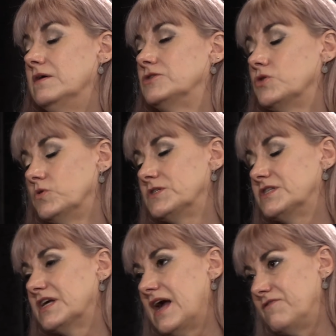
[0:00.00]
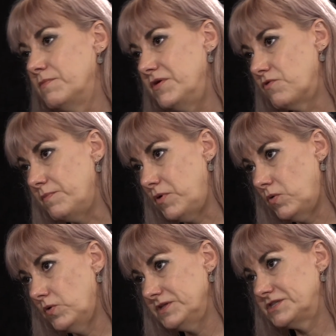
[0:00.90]
sourced the government
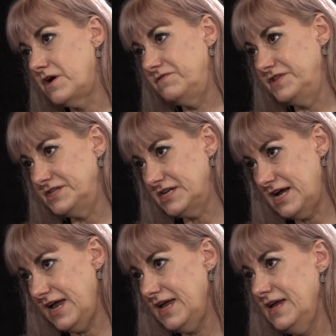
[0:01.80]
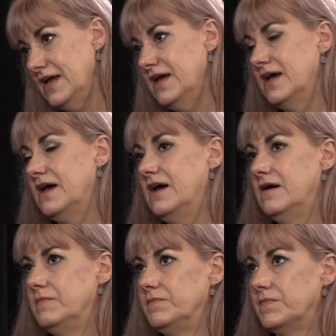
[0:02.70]
reports of the day
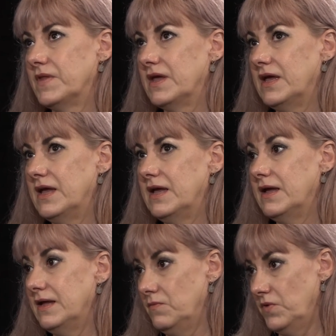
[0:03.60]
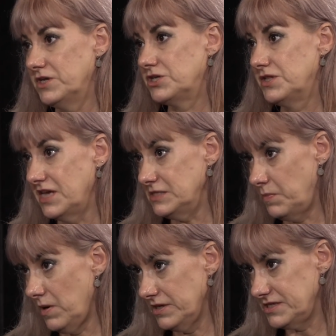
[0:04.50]
um, in which these
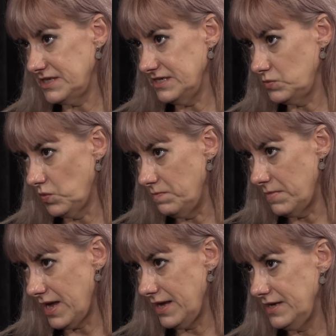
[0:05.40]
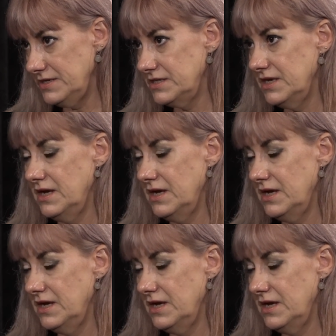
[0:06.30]
policies were made.